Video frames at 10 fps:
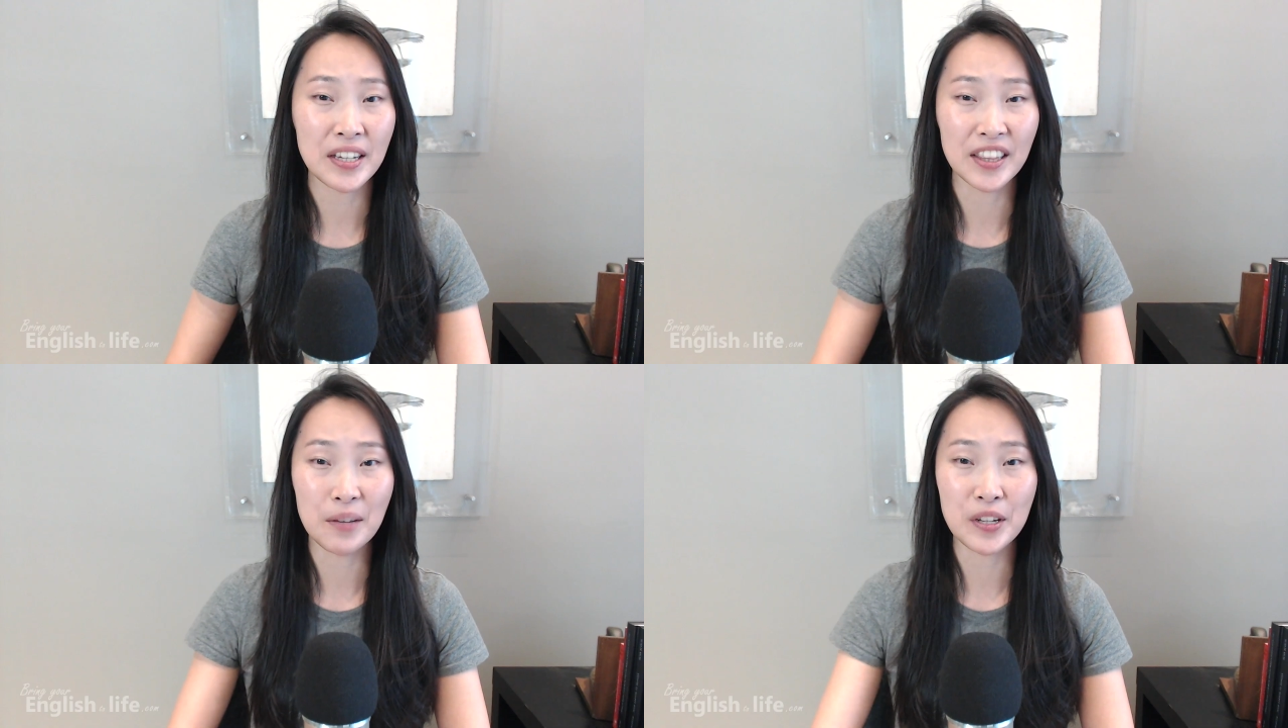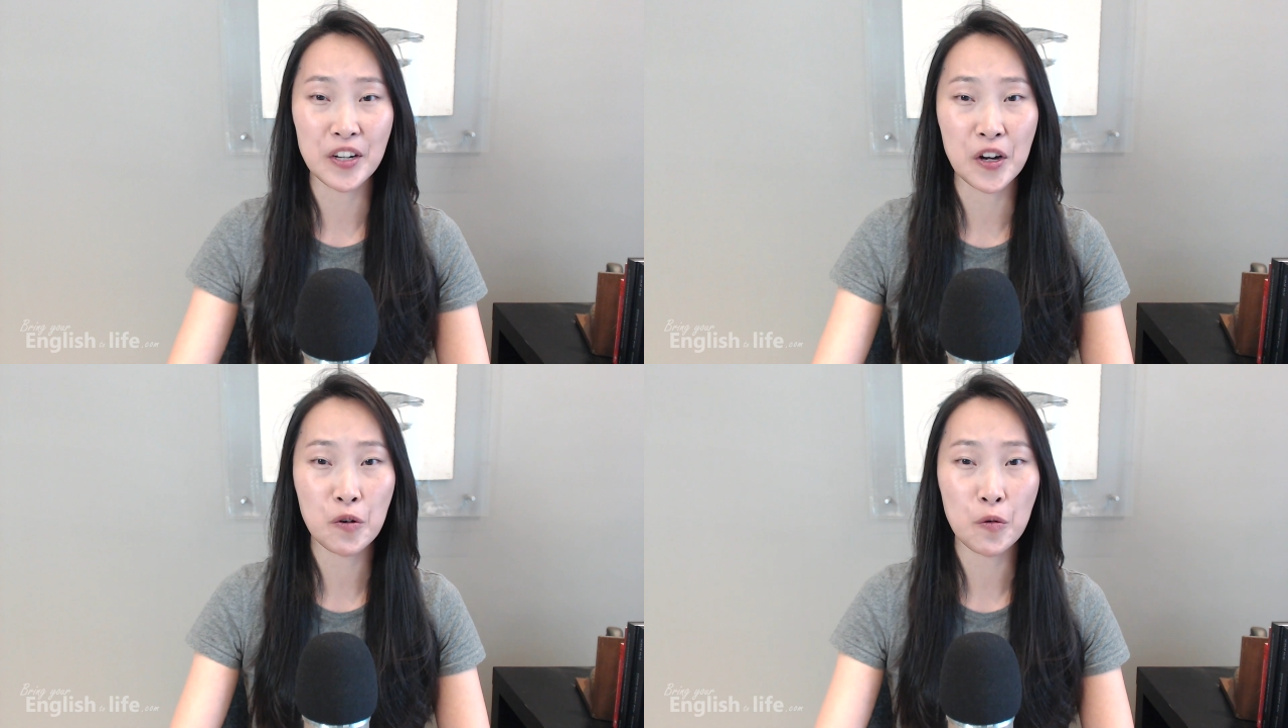and let me
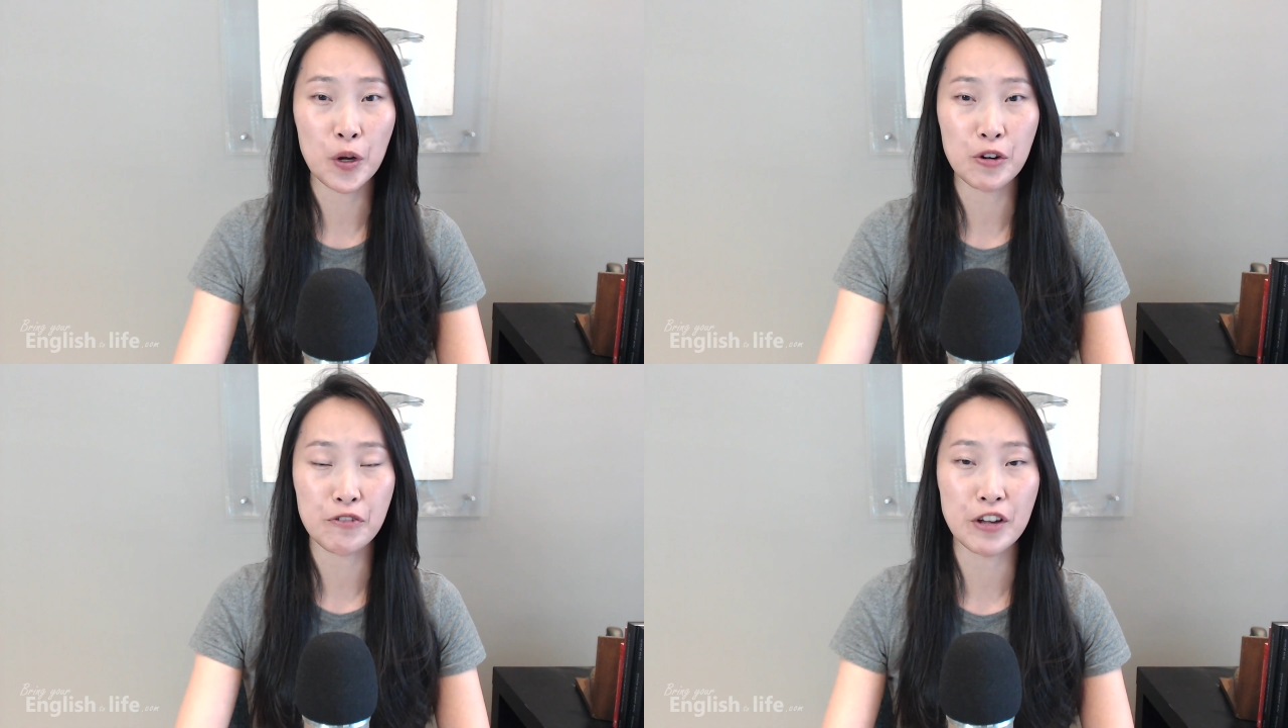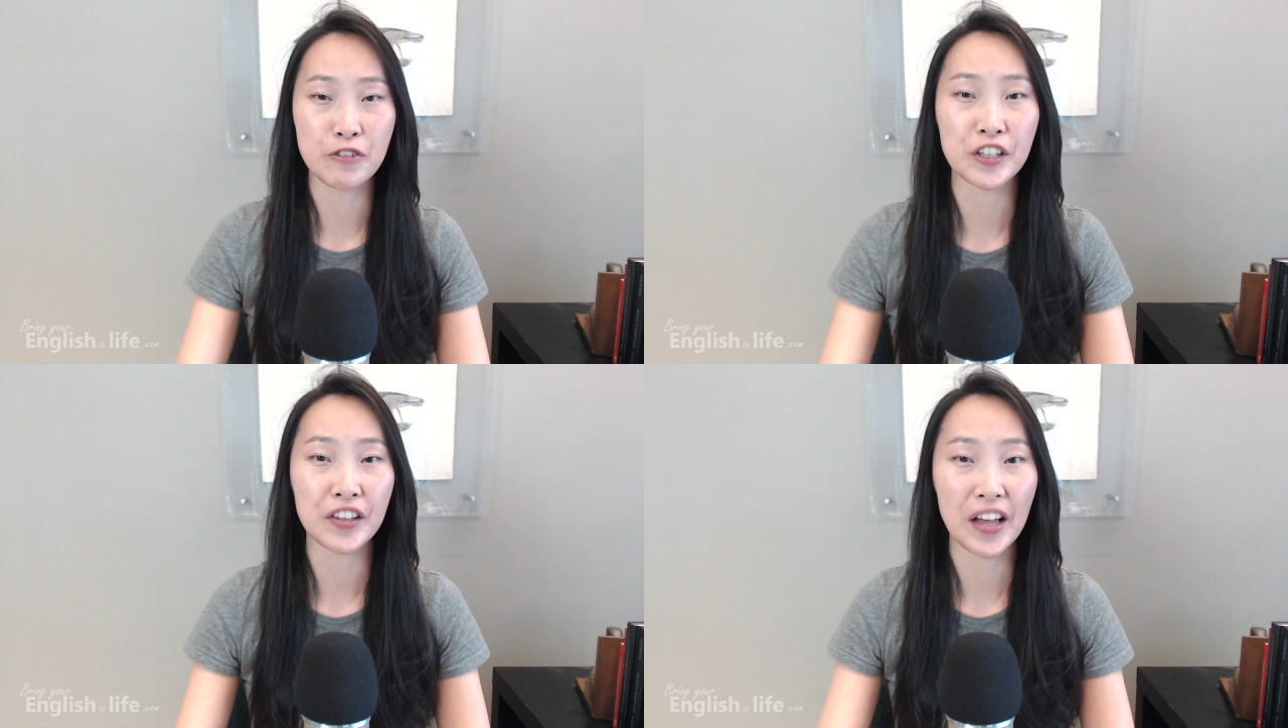know what your
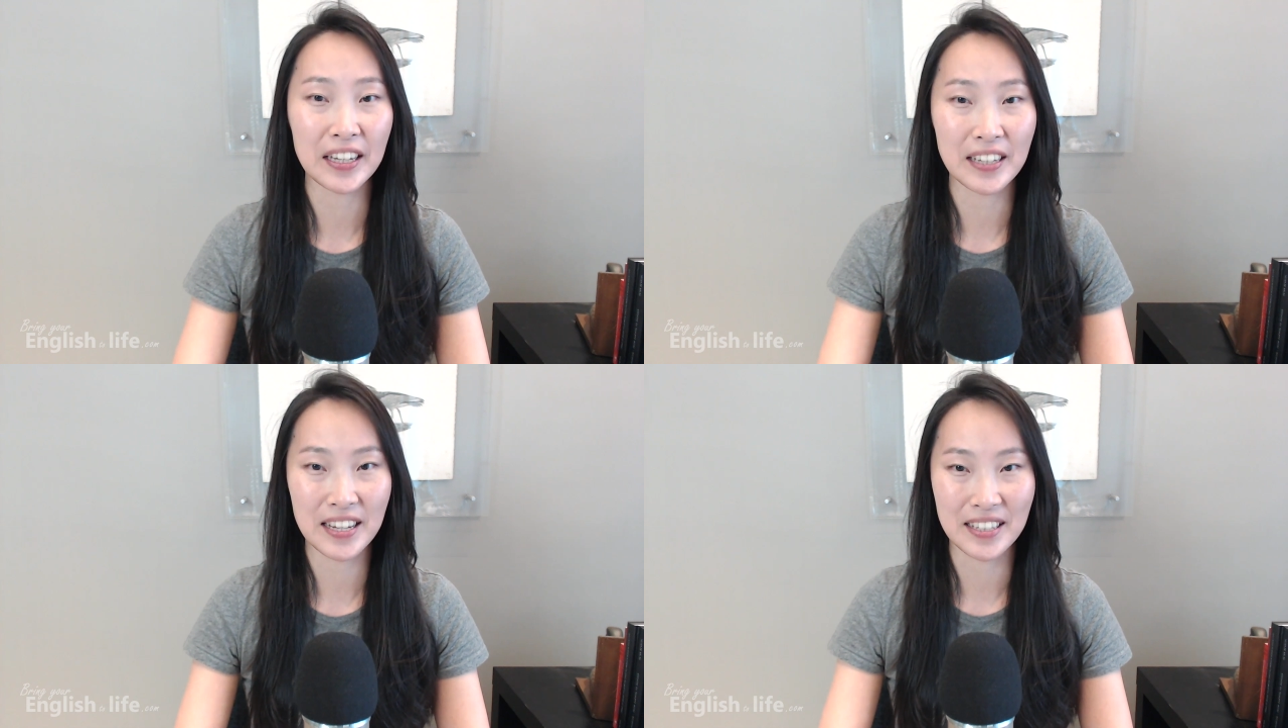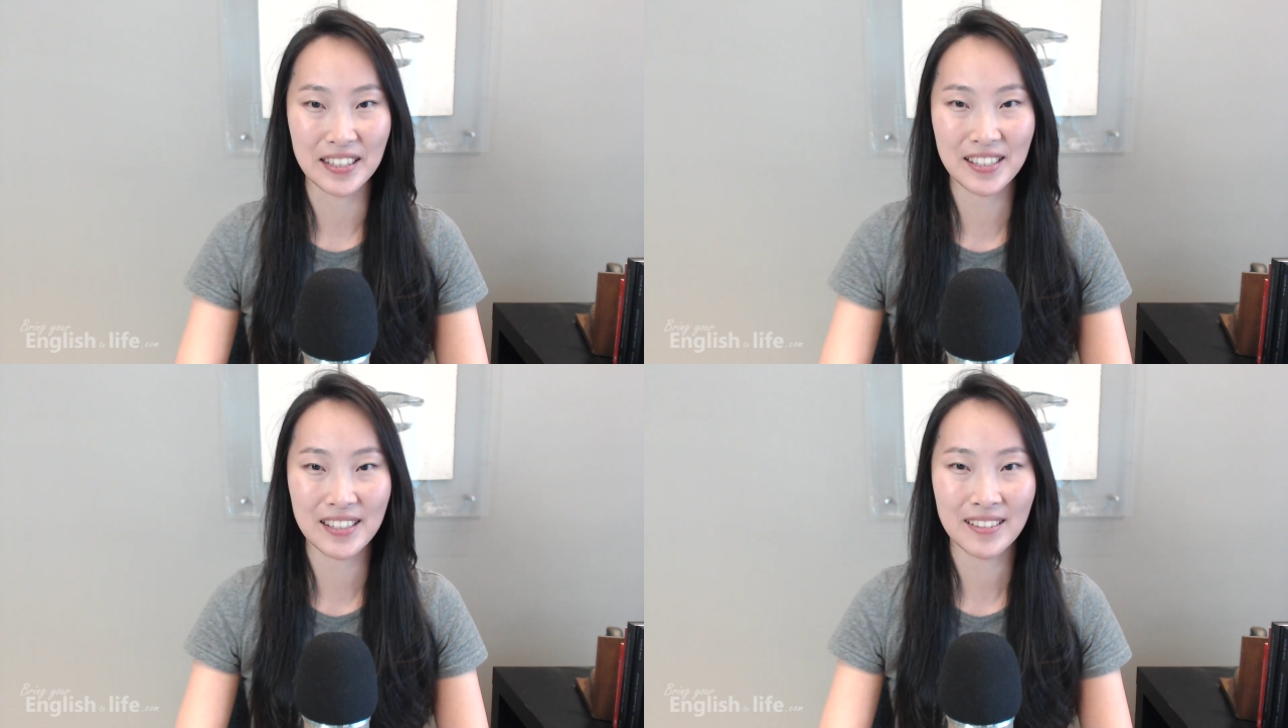favorite line
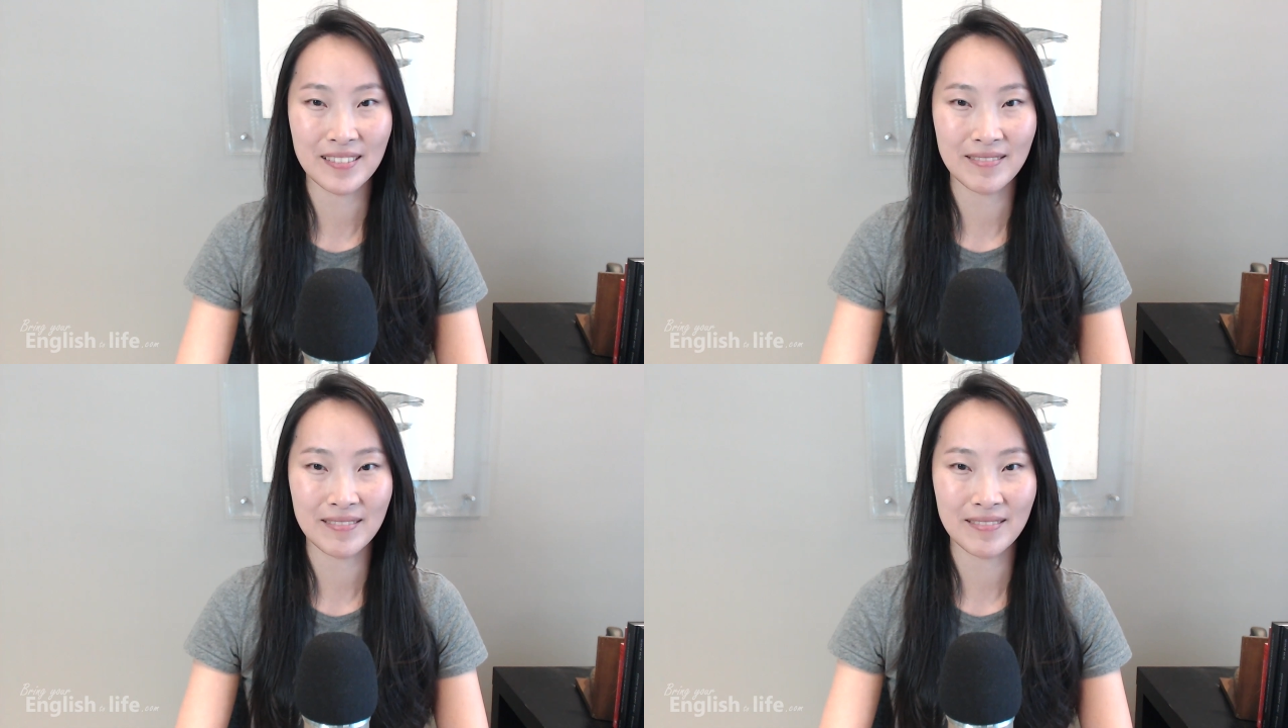is.